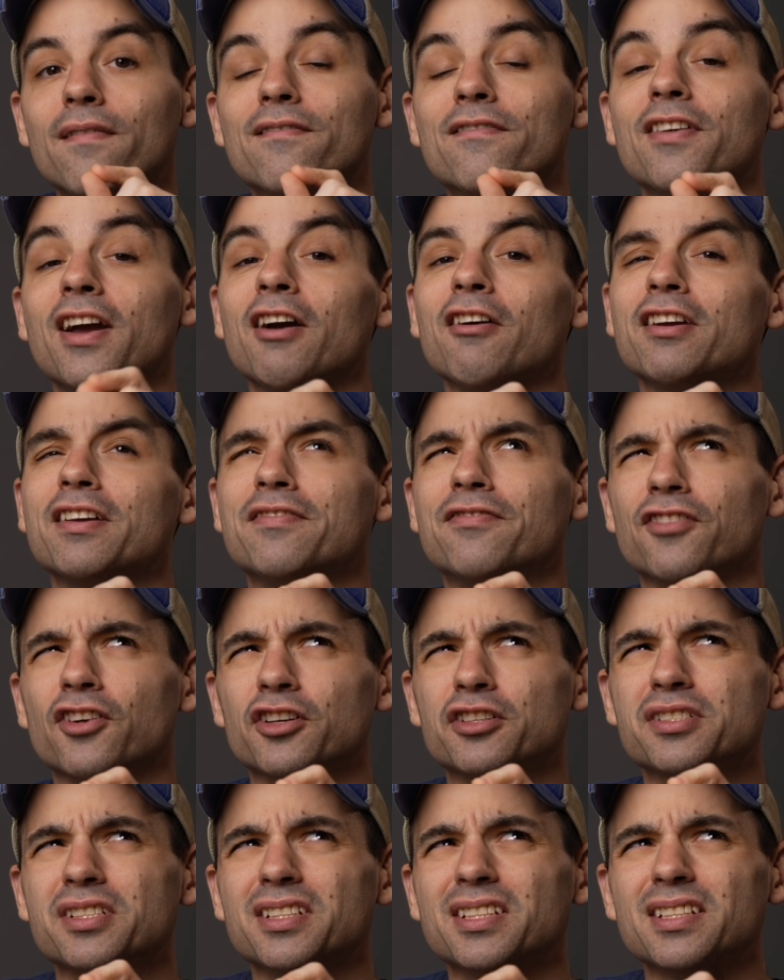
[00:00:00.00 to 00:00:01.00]
Very
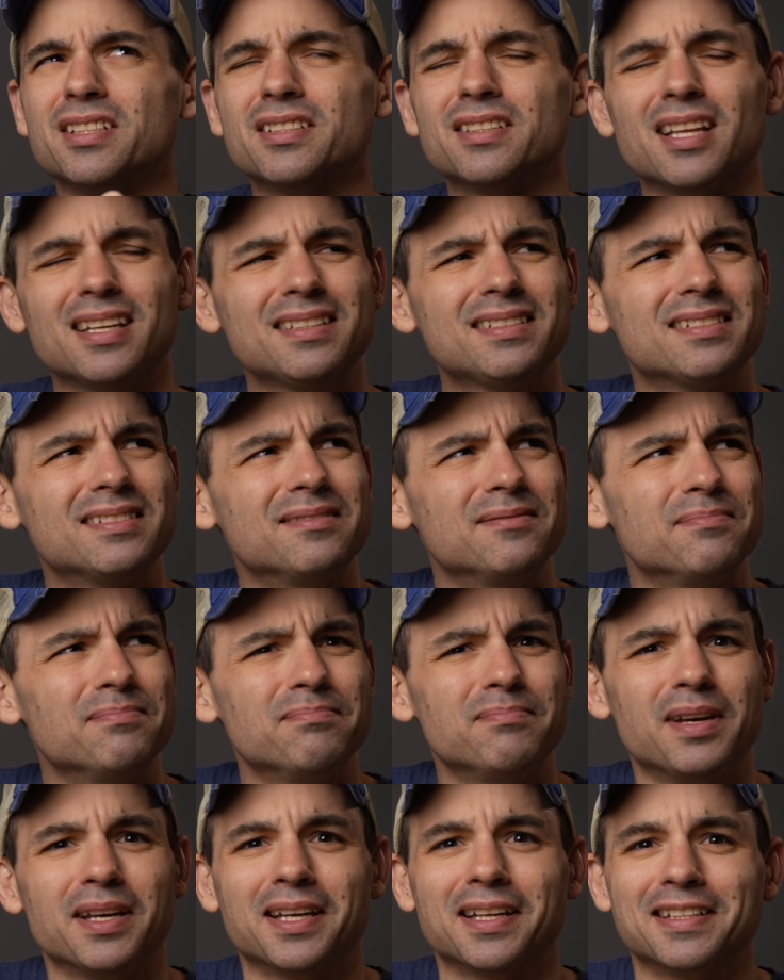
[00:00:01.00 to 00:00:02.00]
firstly, that didn't
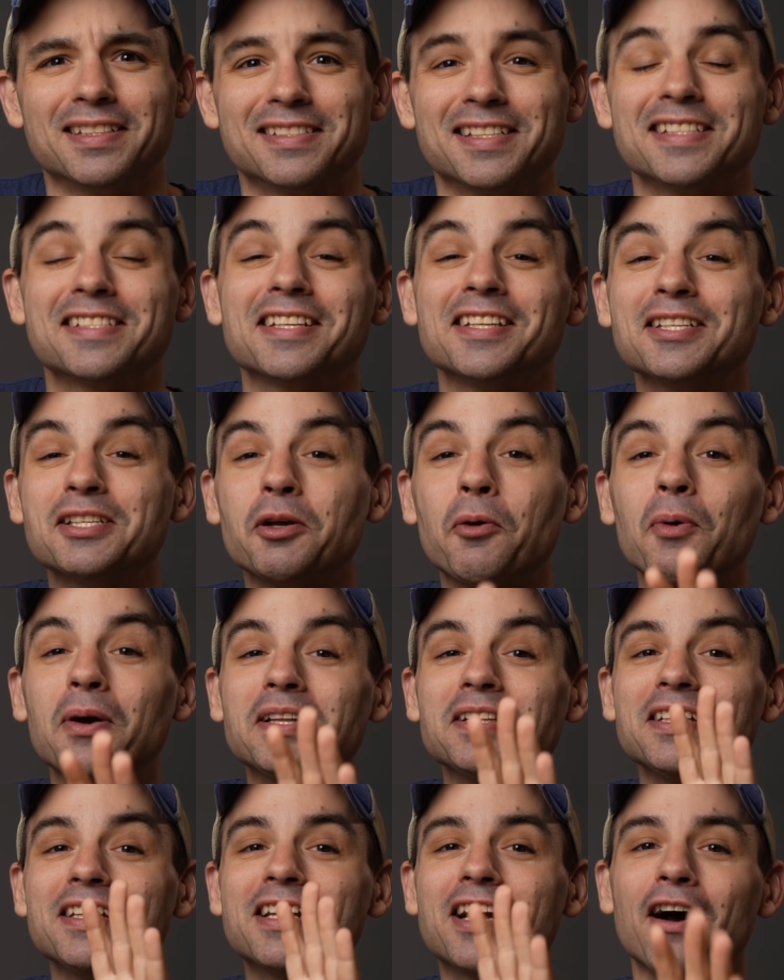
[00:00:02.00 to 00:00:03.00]
make any sense. Let's
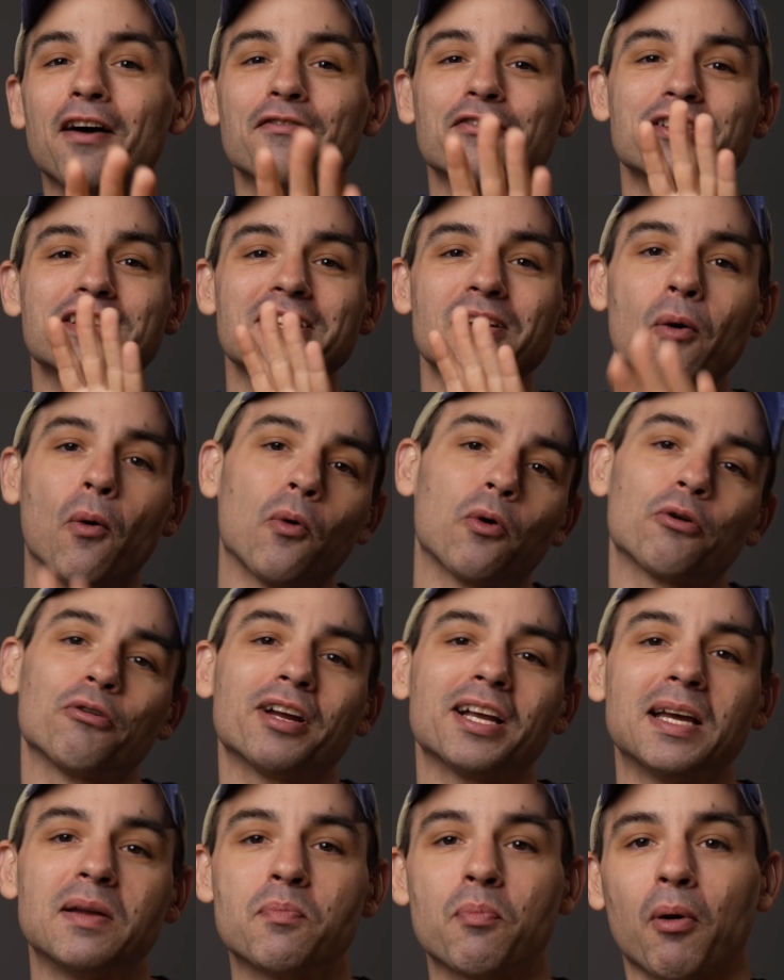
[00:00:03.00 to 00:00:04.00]
quickly cover the
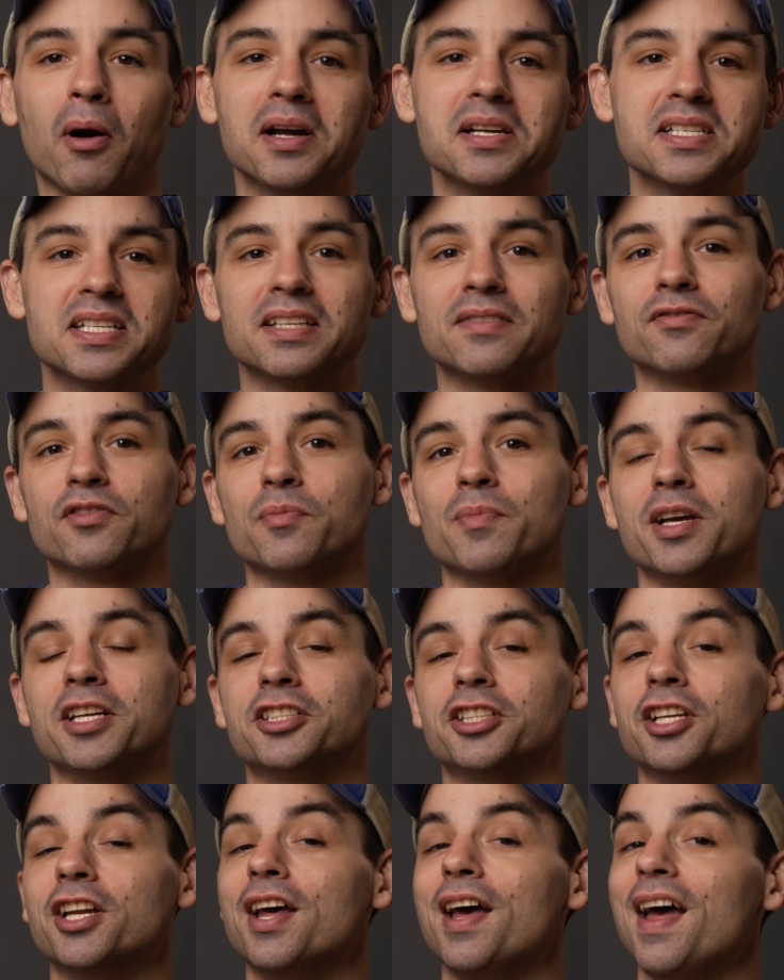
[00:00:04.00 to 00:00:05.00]
ordering and pricing
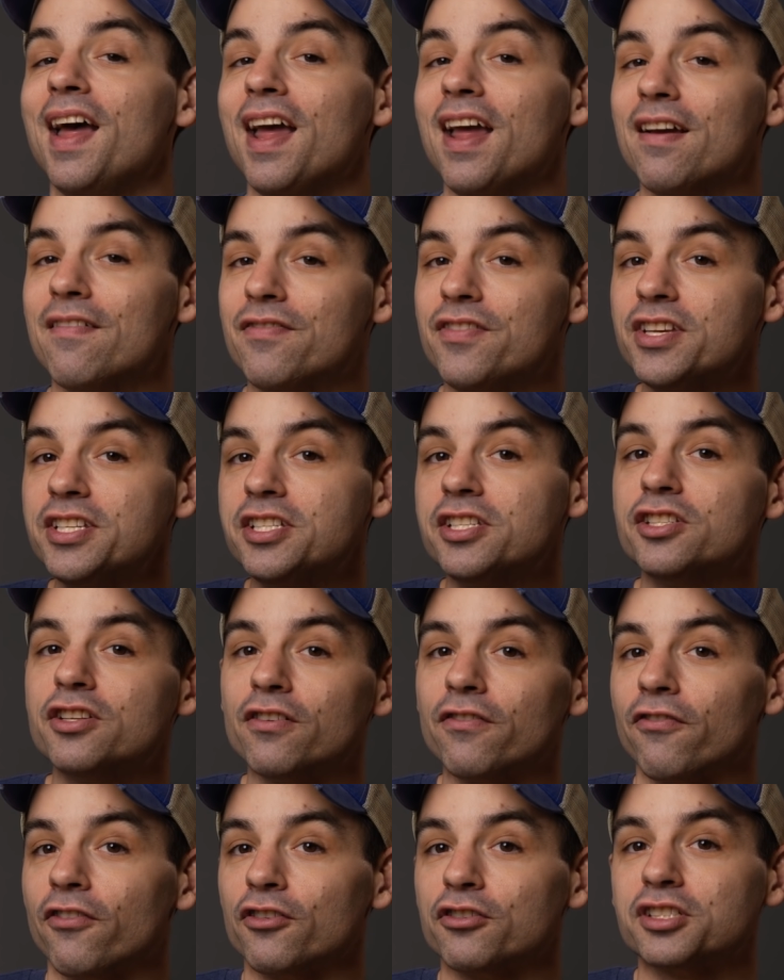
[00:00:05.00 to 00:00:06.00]
information if this is your
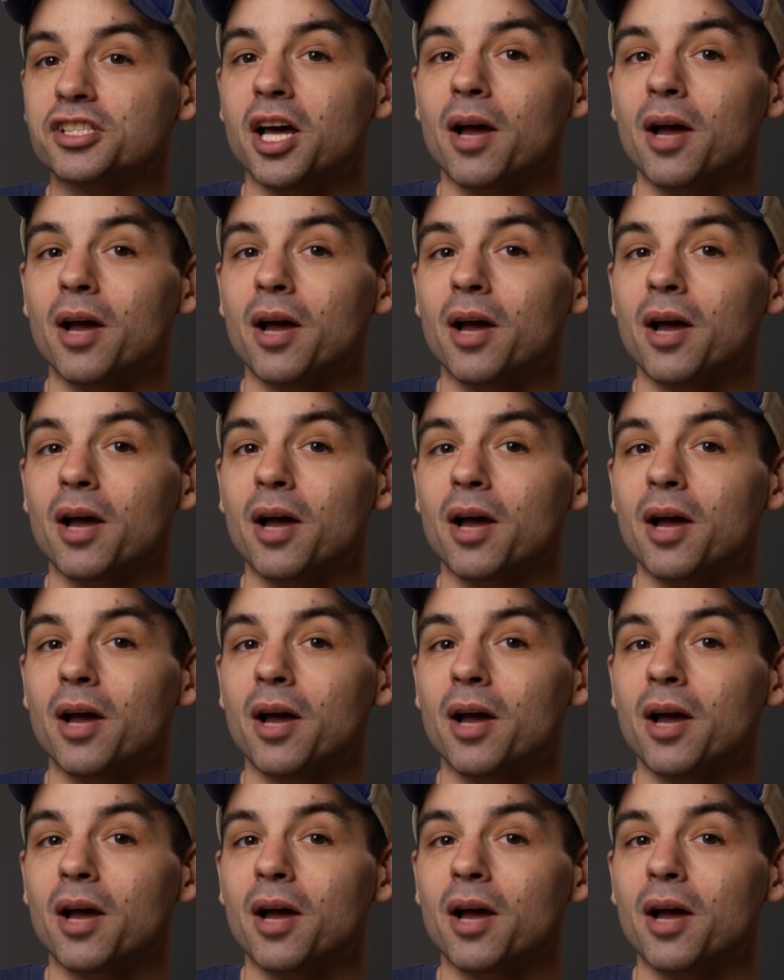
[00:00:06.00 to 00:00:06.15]
first